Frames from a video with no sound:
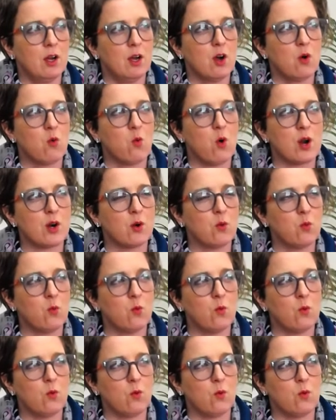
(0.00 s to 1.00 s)
want
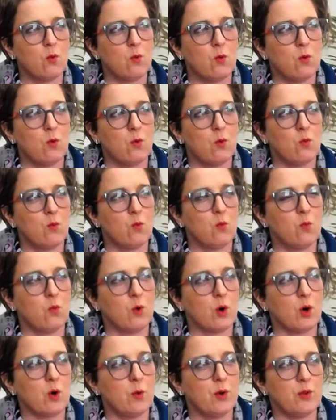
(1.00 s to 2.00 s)
to
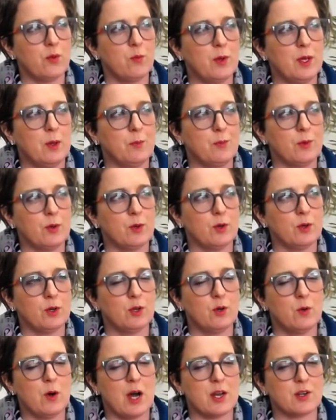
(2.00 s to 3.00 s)
work with people
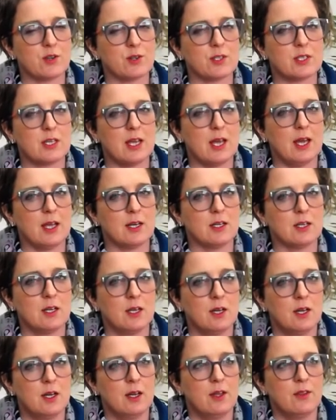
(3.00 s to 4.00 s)
who understand
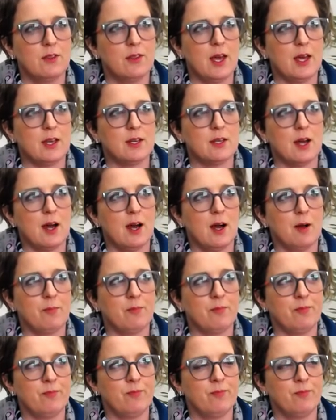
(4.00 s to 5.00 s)
that
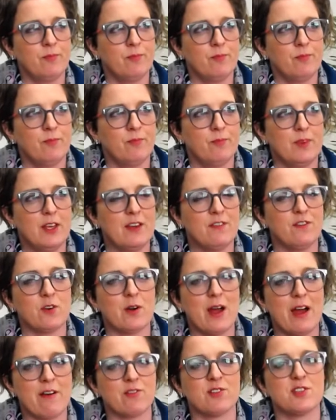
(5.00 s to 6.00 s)
if
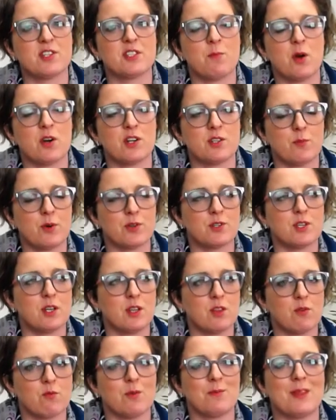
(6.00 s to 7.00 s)
you're ever the smartest person in
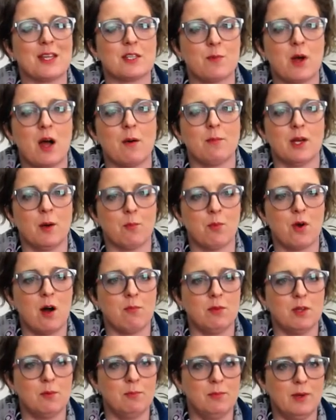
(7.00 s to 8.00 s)
the room, that's probably a
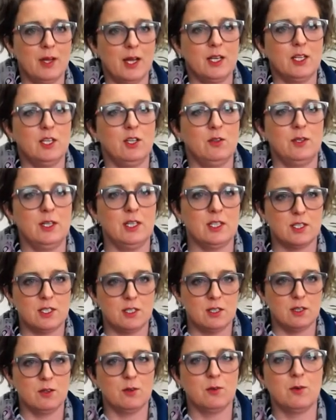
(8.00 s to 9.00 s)
problem, and you need
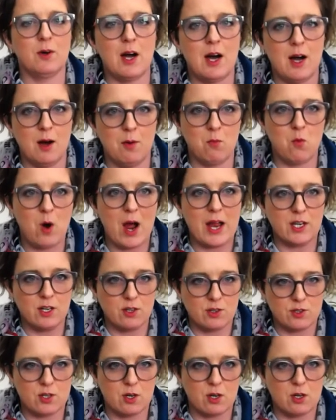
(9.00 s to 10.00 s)
to widen
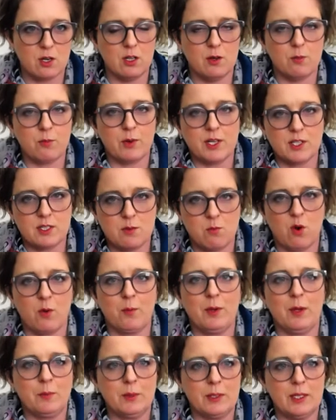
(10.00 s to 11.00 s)
your circle and bring some more
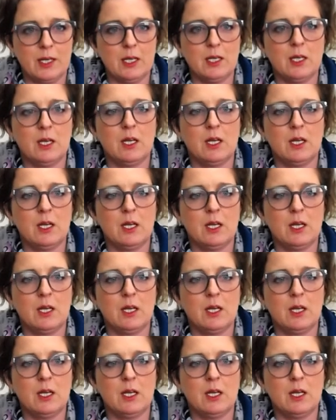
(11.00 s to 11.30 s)
people in.